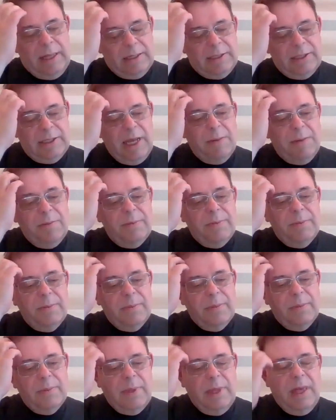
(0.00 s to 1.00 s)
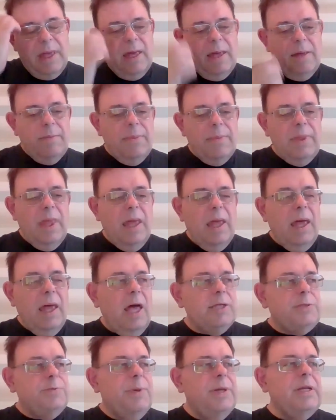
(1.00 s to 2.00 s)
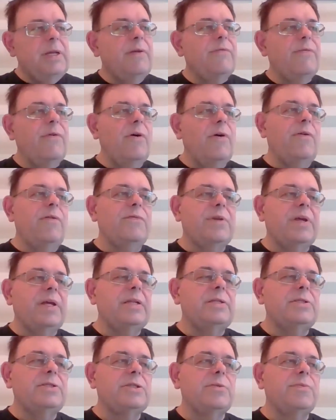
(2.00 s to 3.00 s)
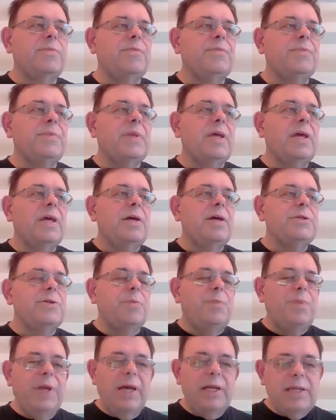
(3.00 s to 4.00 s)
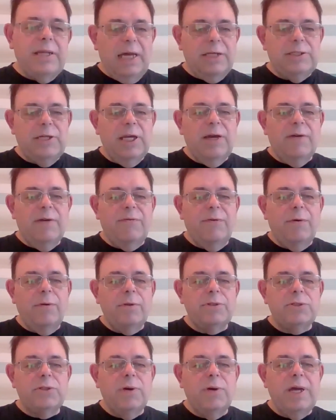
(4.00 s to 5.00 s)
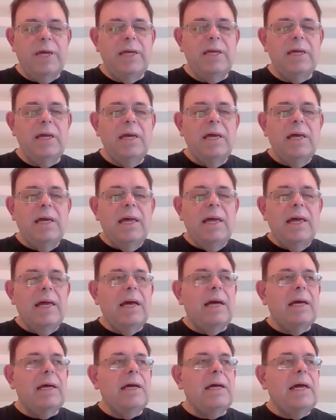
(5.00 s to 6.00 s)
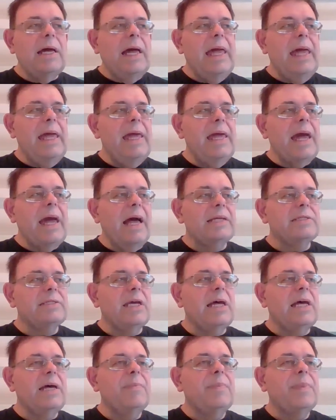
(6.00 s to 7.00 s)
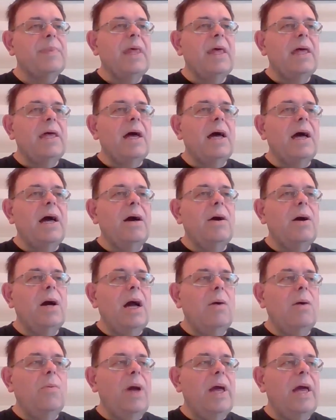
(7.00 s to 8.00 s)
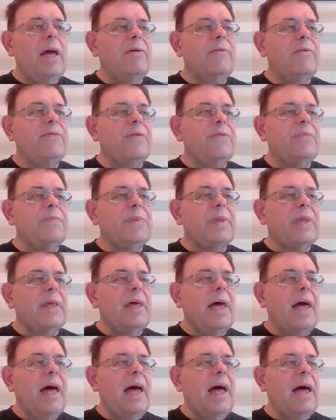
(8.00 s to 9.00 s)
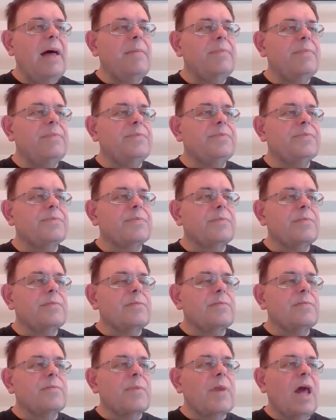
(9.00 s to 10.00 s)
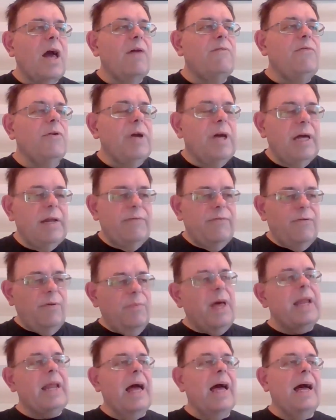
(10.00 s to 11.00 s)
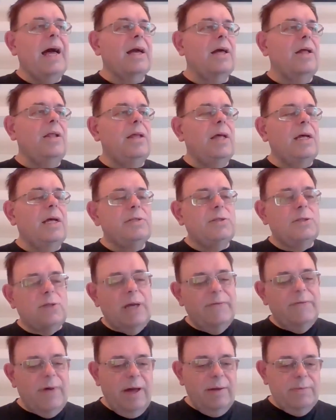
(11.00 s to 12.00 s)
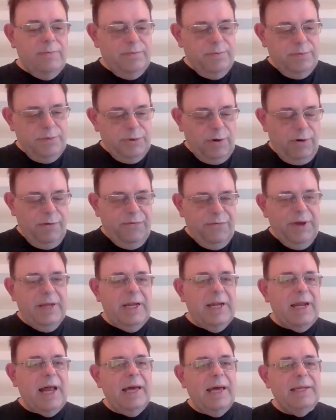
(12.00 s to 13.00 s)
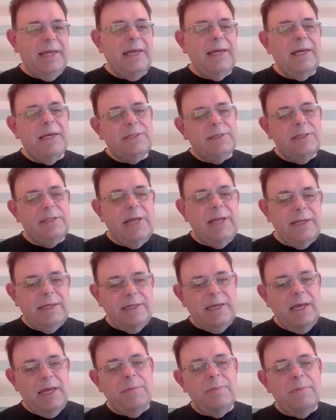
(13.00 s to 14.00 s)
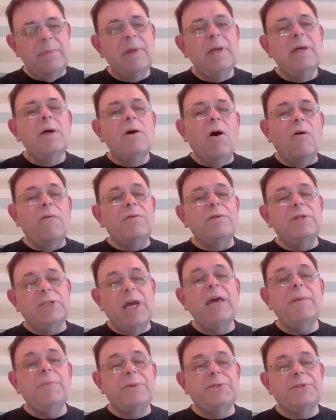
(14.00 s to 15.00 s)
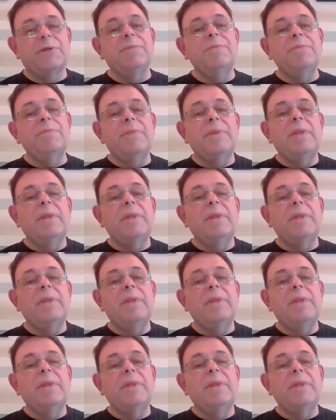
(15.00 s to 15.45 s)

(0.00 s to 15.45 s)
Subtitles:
Tim has been involved in some playtesting of rules, so he has a way of looking at it from that angle, and I've sort of feeding ideas, and then Tim often shapes them,